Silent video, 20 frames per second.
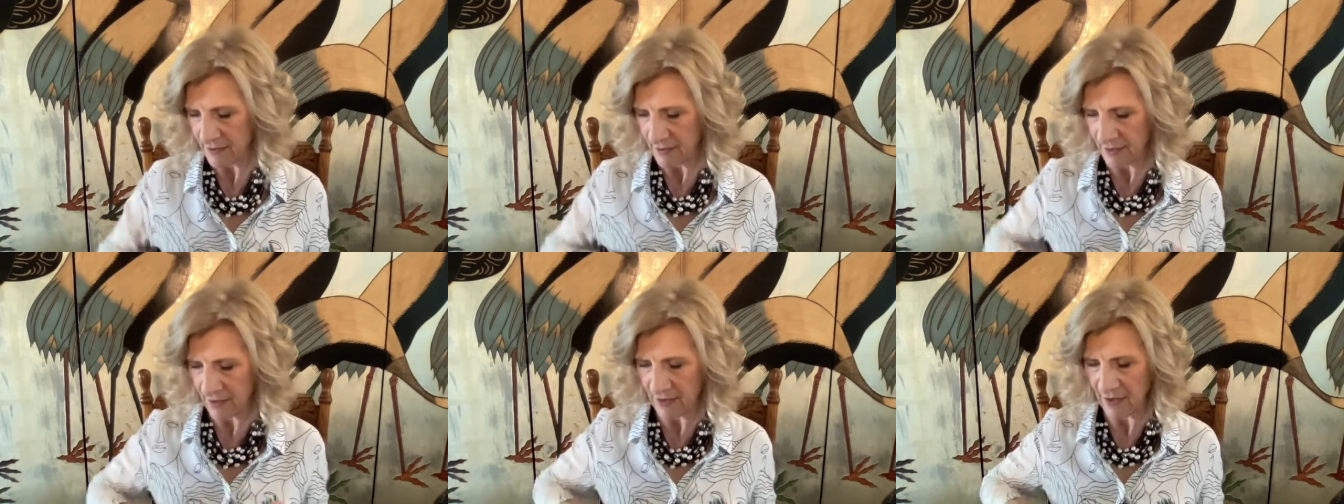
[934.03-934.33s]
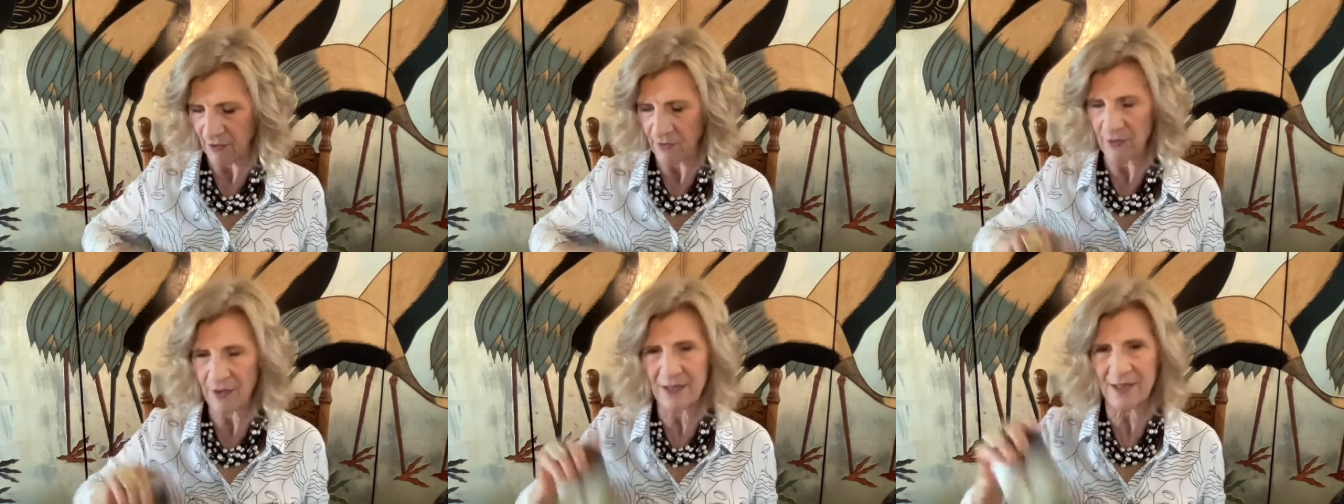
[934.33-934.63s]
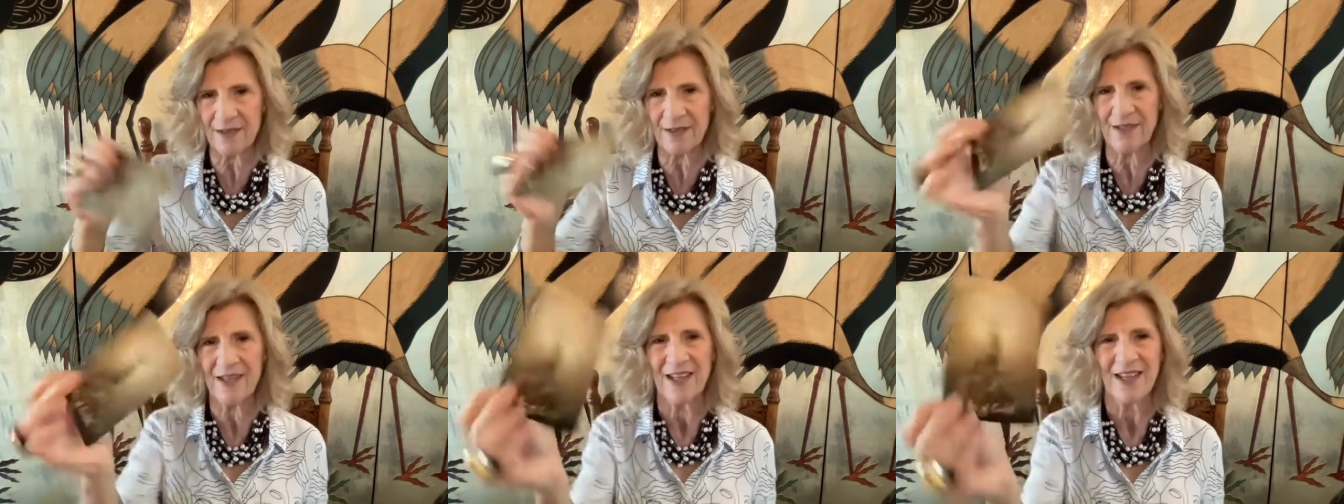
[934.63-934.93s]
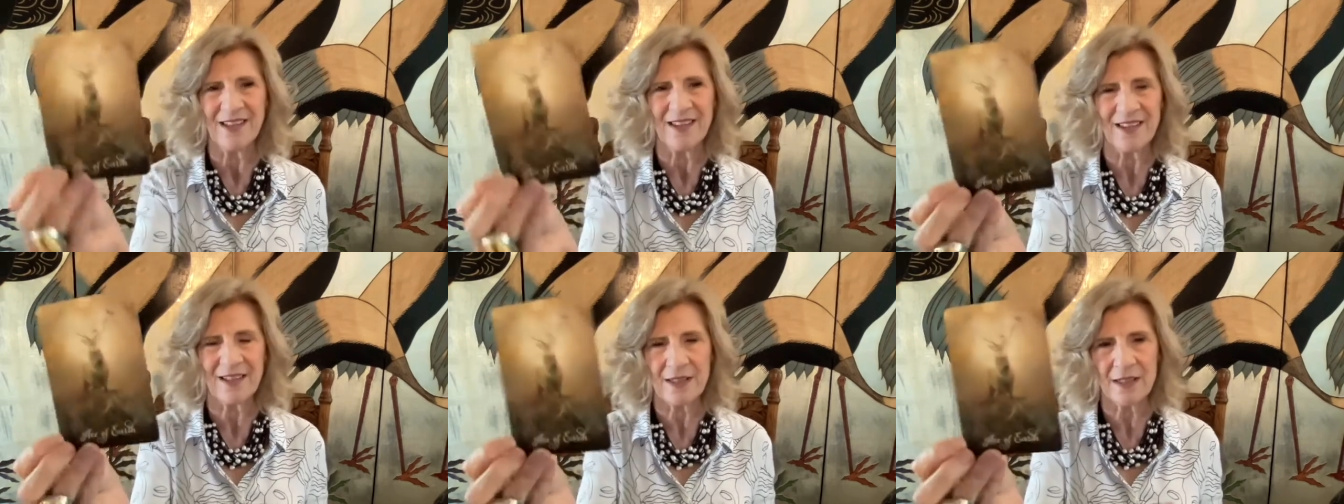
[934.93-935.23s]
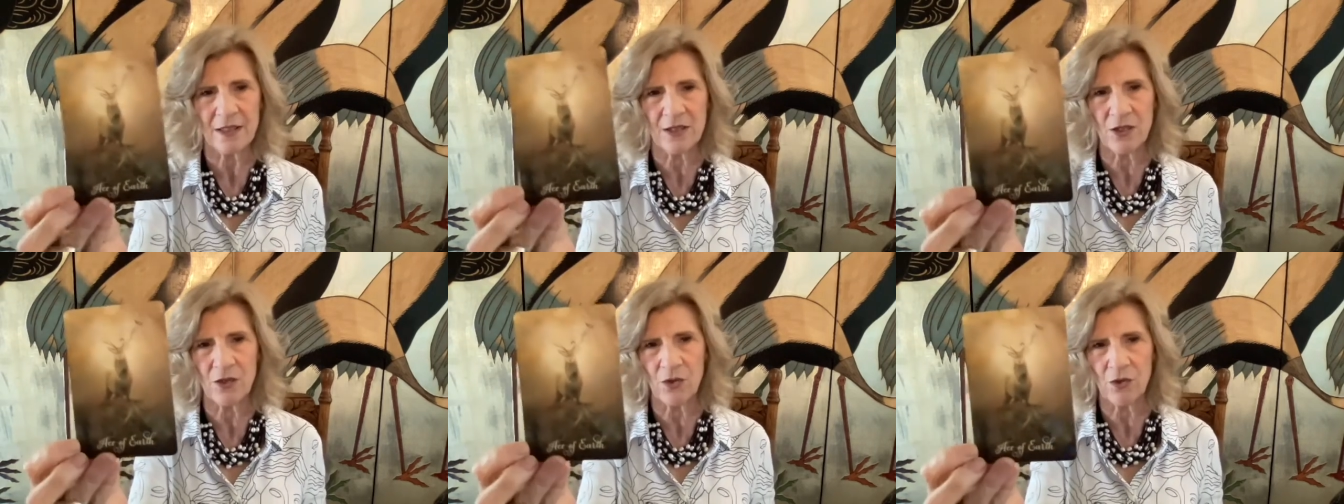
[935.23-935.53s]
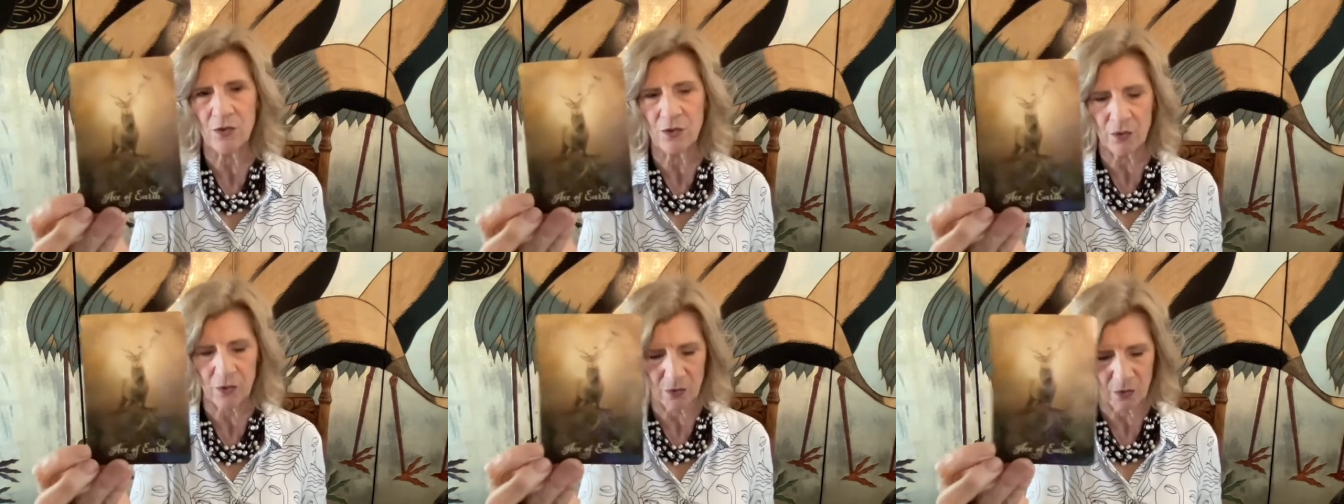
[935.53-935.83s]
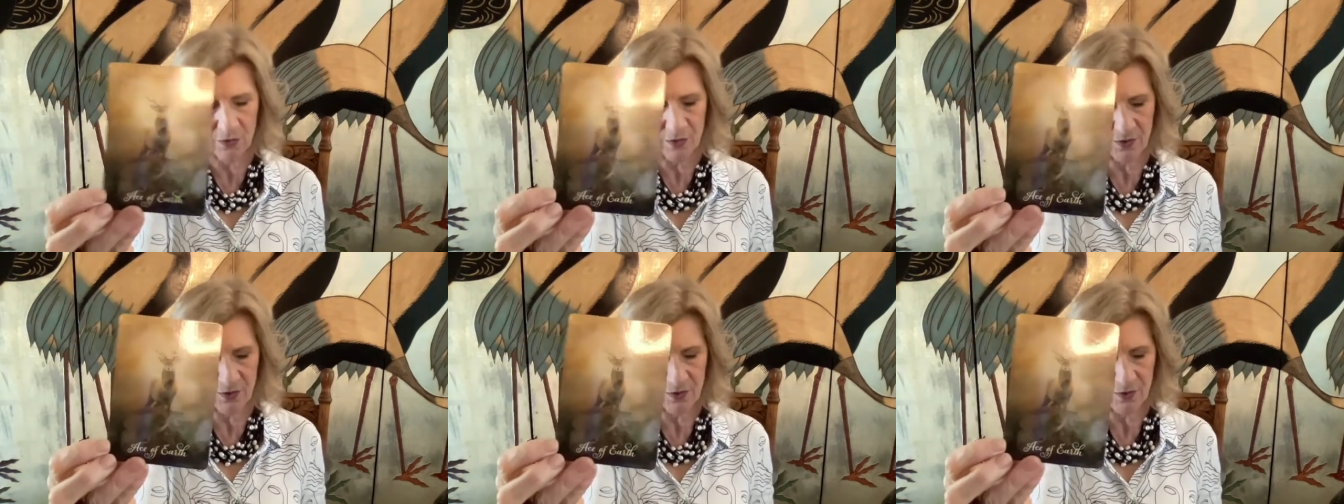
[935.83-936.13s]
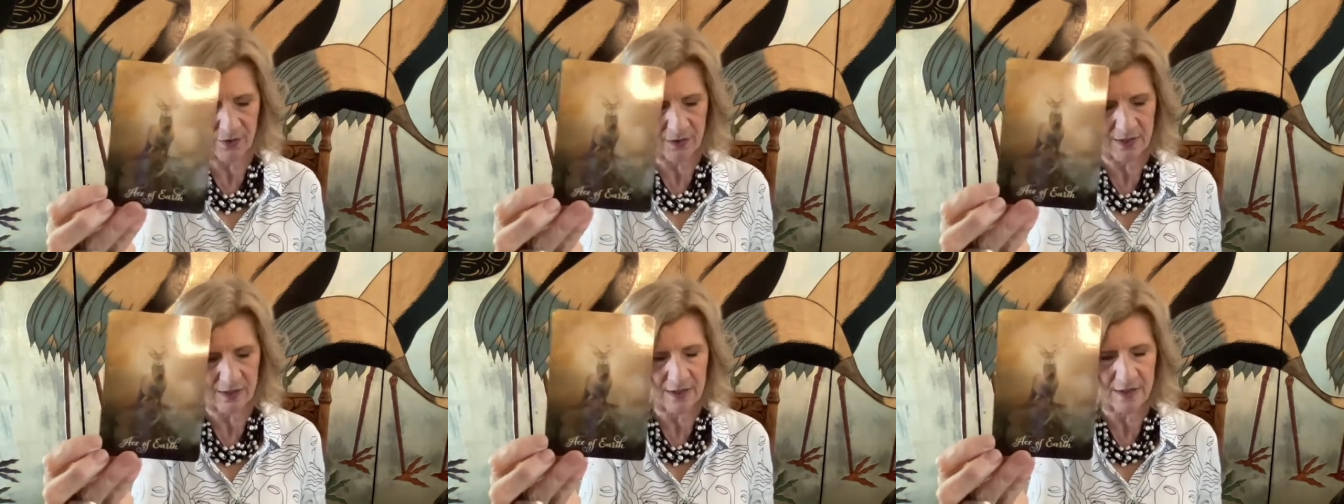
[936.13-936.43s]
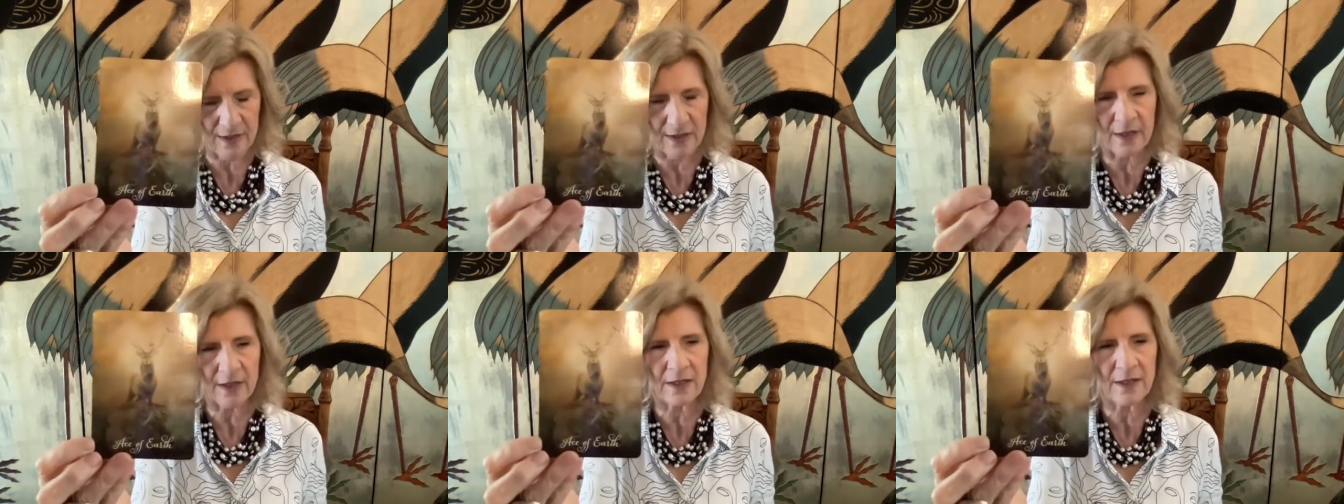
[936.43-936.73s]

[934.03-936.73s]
heralds a, this is your suit, isn't it?